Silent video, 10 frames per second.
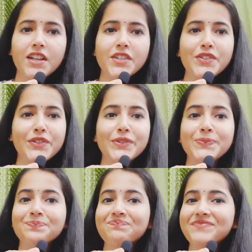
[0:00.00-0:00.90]

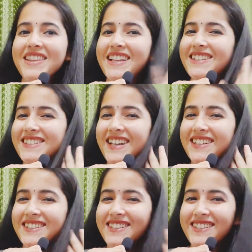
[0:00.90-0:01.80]
So let's
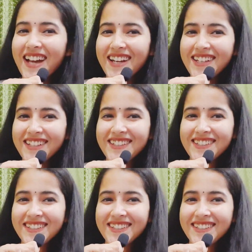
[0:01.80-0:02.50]
get started.